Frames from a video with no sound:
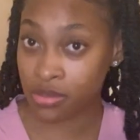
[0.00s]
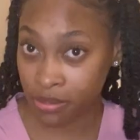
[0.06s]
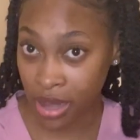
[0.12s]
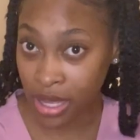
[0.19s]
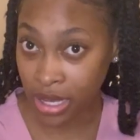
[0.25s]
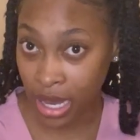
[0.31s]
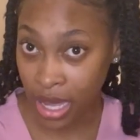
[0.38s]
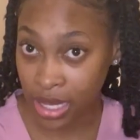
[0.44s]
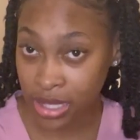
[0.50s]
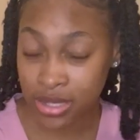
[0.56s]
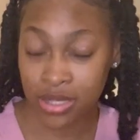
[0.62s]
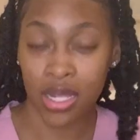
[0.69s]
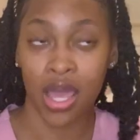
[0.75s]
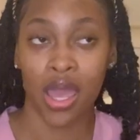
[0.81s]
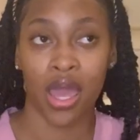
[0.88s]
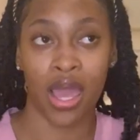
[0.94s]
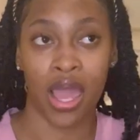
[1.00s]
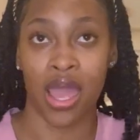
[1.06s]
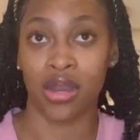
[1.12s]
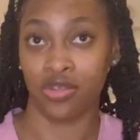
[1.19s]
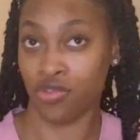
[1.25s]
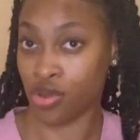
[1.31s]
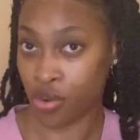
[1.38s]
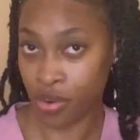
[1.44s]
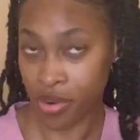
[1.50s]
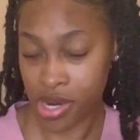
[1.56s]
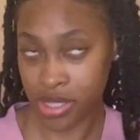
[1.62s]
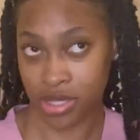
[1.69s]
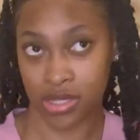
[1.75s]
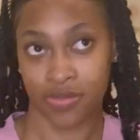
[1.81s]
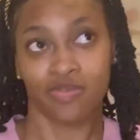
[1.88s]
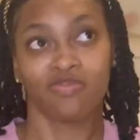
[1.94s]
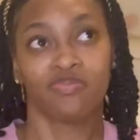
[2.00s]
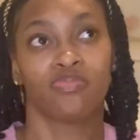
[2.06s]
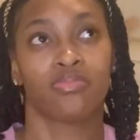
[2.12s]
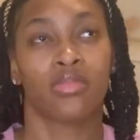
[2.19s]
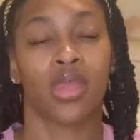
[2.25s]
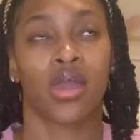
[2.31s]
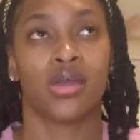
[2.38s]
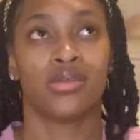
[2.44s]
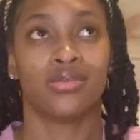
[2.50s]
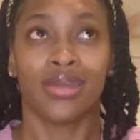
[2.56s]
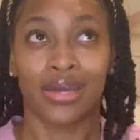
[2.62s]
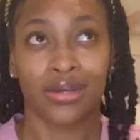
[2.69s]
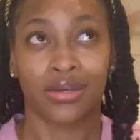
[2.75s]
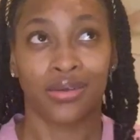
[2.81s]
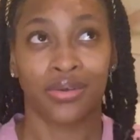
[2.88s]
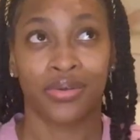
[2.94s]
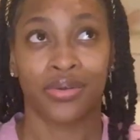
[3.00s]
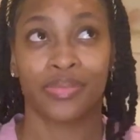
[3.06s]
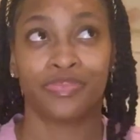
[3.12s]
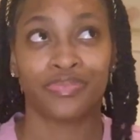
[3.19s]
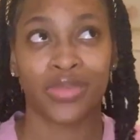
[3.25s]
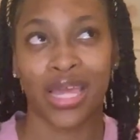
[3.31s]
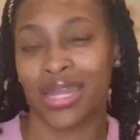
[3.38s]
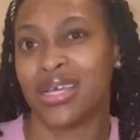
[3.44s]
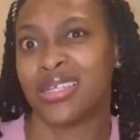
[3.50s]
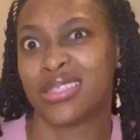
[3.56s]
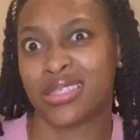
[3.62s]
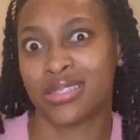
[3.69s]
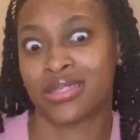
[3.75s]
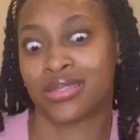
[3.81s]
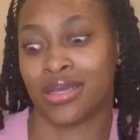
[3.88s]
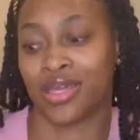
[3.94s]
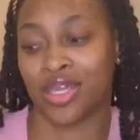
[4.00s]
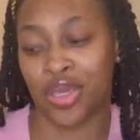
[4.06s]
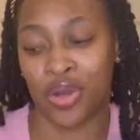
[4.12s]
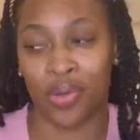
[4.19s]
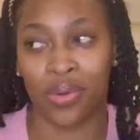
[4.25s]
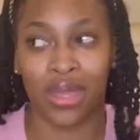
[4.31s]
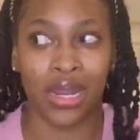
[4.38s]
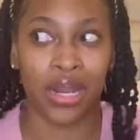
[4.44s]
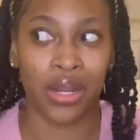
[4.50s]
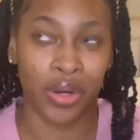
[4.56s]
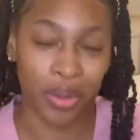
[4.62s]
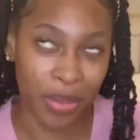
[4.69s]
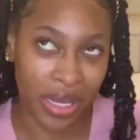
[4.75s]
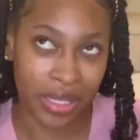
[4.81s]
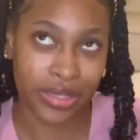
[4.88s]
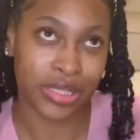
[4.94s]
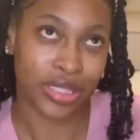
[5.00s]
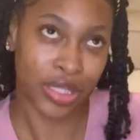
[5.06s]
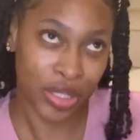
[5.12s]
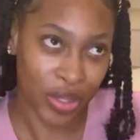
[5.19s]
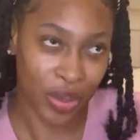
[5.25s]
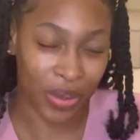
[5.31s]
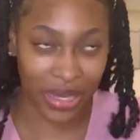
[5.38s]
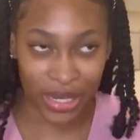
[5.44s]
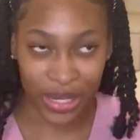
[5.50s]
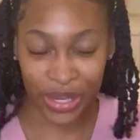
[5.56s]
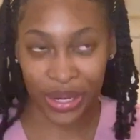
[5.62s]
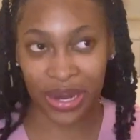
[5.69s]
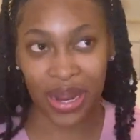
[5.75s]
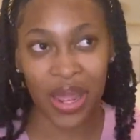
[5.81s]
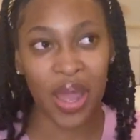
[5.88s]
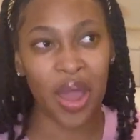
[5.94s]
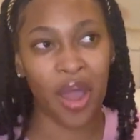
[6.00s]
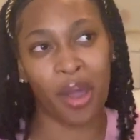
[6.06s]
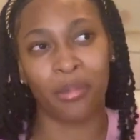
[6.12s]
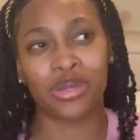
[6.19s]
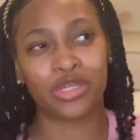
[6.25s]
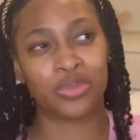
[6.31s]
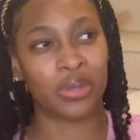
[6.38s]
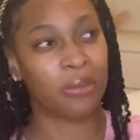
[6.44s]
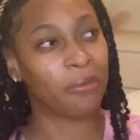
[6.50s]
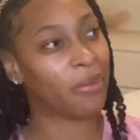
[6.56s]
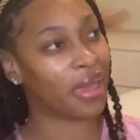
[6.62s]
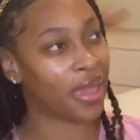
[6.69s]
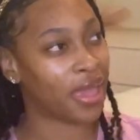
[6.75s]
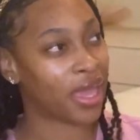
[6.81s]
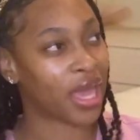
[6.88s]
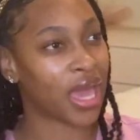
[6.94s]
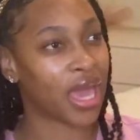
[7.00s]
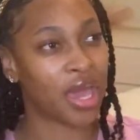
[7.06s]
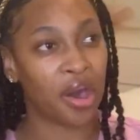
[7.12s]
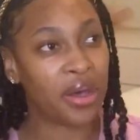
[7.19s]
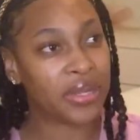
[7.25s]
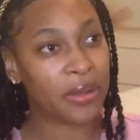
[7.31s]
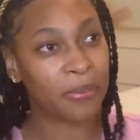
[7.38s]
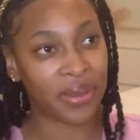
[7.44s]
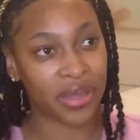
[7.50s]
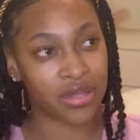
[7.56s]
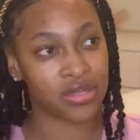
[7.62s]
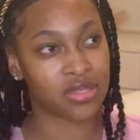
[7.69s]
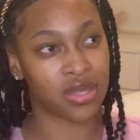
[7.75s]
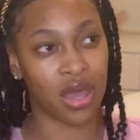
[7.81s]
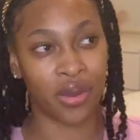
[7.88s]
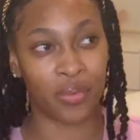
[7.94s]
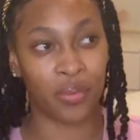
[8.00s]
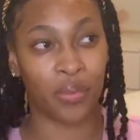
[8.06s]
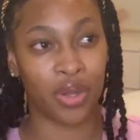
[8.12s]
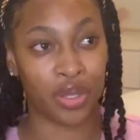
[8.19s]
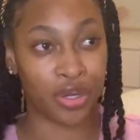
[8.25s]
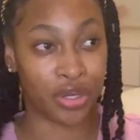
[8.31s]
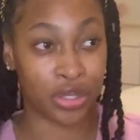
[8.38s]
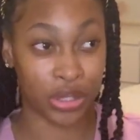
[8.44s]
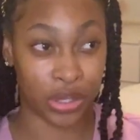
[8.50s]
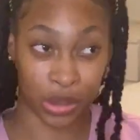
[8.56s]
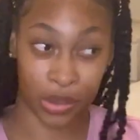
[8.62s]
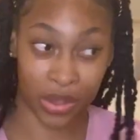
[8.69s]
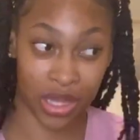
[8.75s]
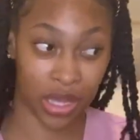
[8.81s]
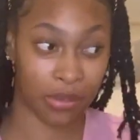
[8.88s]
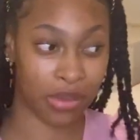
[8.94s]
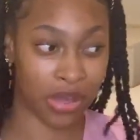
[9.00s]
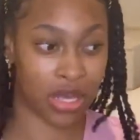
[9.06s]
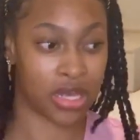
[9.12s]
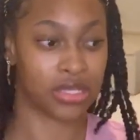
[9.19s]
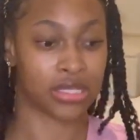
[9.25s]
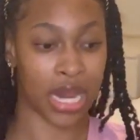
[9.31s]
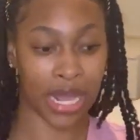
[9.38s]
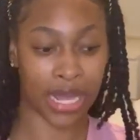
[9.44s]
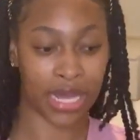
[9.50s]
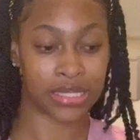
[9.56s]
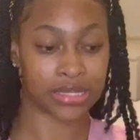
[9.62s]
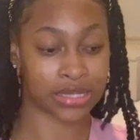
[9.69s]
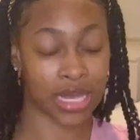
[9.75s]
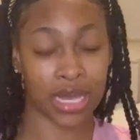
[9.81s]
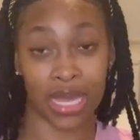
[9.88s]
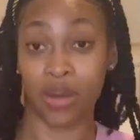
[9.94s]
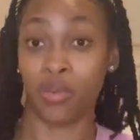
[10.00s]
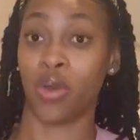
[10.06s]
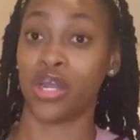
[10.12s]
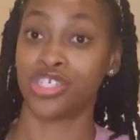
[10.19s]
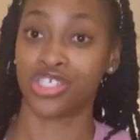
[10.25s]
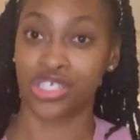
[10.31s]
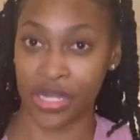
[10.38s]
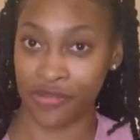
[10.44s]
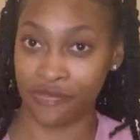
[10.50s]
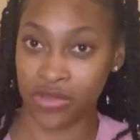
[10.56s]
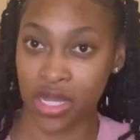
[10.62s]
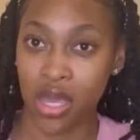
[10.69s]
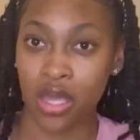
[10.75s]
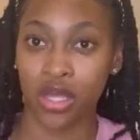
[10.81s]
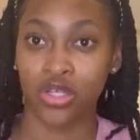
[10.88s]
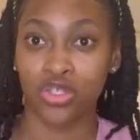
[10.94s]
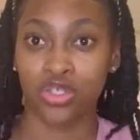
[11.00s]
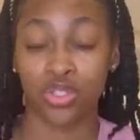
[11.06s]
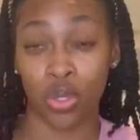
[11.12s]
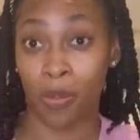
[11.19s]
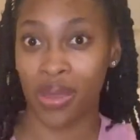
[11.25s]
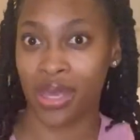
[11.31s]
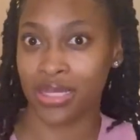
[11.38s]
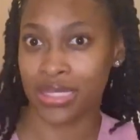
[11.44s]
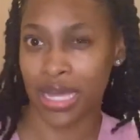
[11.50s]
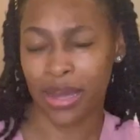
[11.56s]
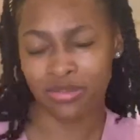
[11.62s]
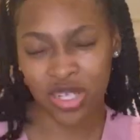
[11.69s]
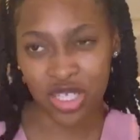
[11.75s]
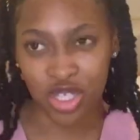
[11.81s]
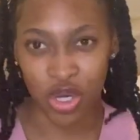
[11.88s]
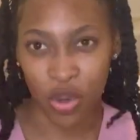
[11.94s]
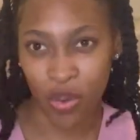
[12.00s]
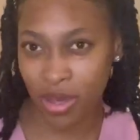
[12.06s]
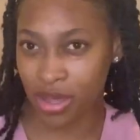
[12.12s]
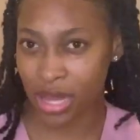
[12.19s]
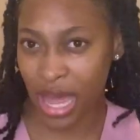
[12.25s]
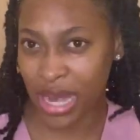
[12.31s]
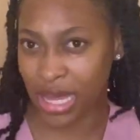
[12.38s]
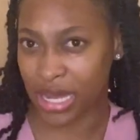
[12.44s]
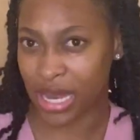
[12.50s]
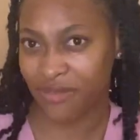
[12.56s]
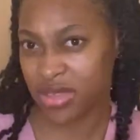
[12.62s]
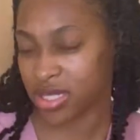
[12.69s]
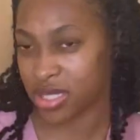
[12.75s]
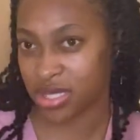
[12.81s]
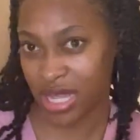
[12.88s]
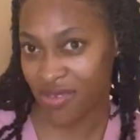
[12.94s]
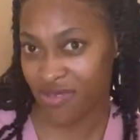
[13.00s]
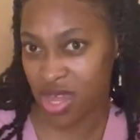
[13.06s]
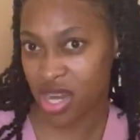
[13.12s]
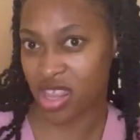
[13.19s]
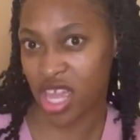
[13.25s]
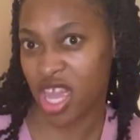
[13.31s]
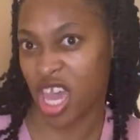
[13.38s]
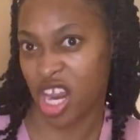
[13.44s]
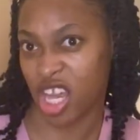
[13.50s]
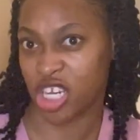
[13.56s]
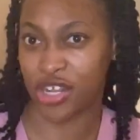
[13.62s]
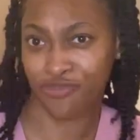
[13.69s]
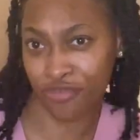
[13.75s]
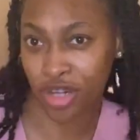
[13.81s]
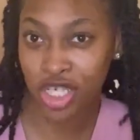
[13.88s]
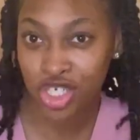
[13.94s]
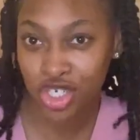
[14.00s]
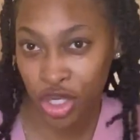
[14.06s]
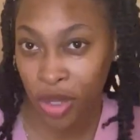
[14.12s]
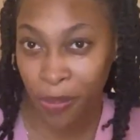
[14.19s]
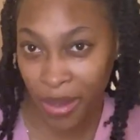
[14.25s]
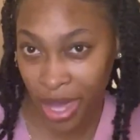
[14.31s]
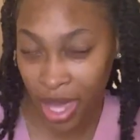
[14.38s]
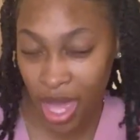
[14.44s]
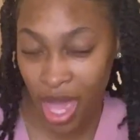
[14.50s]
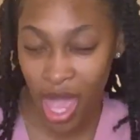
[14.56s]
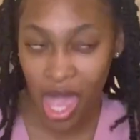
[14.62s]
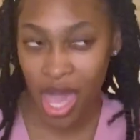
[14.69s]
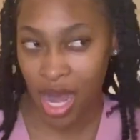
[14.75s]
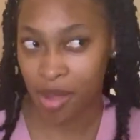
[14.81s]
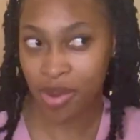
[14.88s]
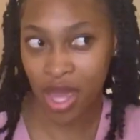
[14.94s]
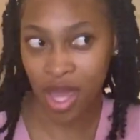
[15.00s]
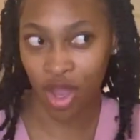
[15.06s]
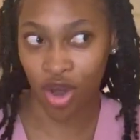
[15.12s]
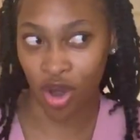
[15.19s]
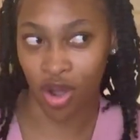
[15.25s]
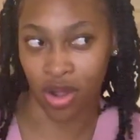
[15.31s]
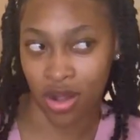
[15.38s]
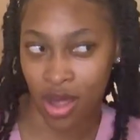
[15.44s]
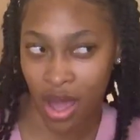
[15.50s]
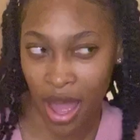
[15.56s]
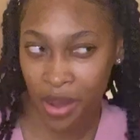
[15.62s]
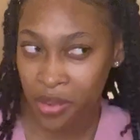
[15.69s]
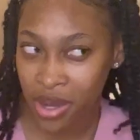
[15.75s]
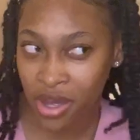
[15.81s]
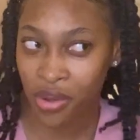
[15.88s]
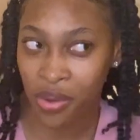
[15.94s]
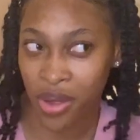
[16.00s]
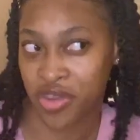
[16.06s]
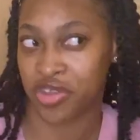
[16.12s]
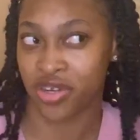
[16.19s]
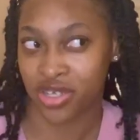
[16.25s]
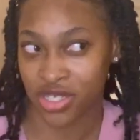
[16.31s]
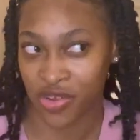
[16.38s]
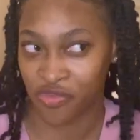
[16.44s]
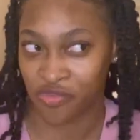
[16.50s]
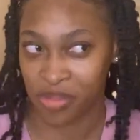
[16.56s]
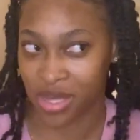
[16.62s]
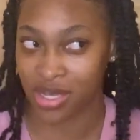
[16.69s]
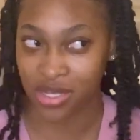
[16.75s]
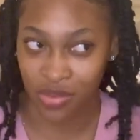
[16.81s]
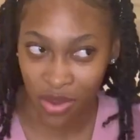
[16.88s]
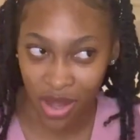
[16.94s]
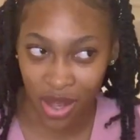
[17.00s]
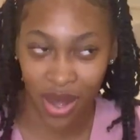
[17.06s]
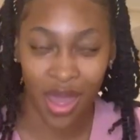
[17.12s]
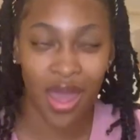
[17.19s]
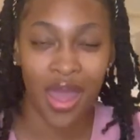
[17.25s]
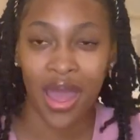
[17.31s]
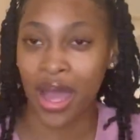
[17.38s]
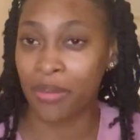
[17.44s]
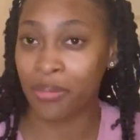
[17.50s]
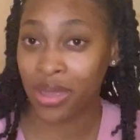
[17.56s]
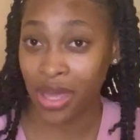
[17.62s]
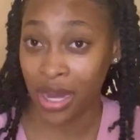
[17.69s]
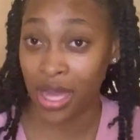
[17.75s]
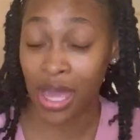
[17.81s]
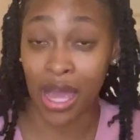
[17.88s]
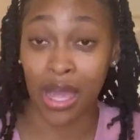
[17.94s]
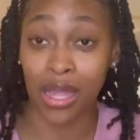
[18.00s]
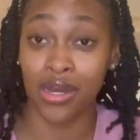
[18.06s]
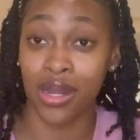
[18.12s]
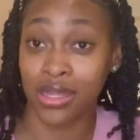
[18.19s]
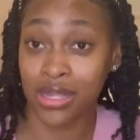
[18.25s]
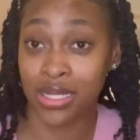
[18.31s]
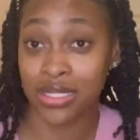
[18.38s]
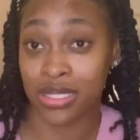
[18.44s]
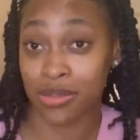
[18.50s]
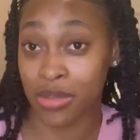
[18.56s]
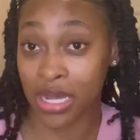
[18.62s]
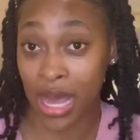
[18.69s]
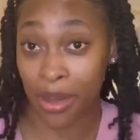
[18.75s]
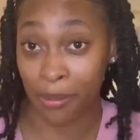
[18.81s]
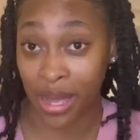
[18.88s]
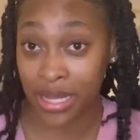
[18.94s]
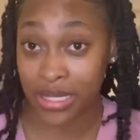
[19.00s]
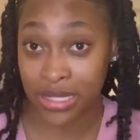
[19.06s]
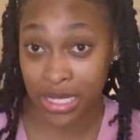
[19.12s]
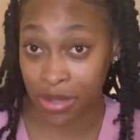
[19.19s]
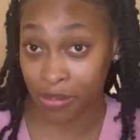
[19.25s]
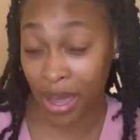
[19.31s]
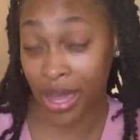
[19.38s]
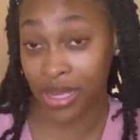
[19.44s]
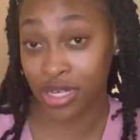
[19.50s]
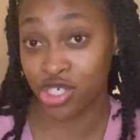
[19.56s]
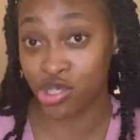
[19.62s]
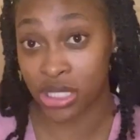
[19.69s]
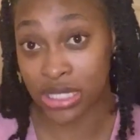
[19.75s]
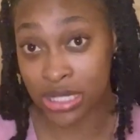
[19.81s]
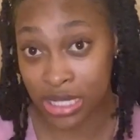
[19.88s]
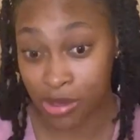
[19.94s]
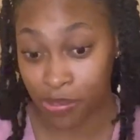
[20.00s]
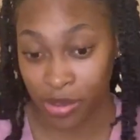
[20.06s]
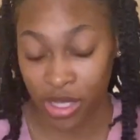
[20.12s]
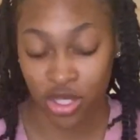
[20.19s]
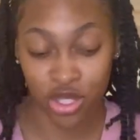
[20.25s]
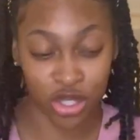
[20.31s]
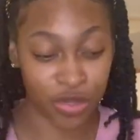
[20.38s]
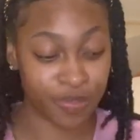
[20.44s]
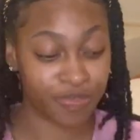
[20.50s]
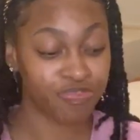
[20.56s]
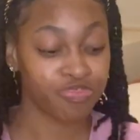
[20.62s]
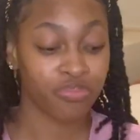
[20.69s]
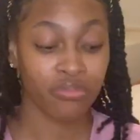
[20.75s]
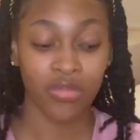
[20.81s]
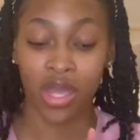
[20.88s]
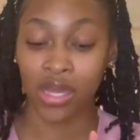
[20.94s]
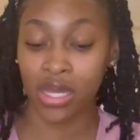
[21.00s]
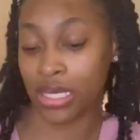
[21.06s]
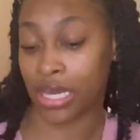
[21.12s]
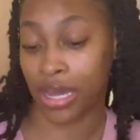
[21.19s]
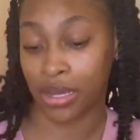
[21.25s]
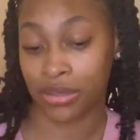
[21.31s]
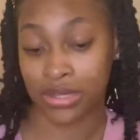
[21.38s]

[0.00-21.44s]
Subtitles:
my class and the course. Now, let's, get a little bit, in there. How much we make, it all depends on what you're doing because, like I said, and what shift. So, because I'm just knowing that 11 to 7, they get a differential pay. And I'm like, girl, I want to go on your shift because what? I'm kidding. Nothing to me like my sleep. I enjoy sleeping. So, yeah,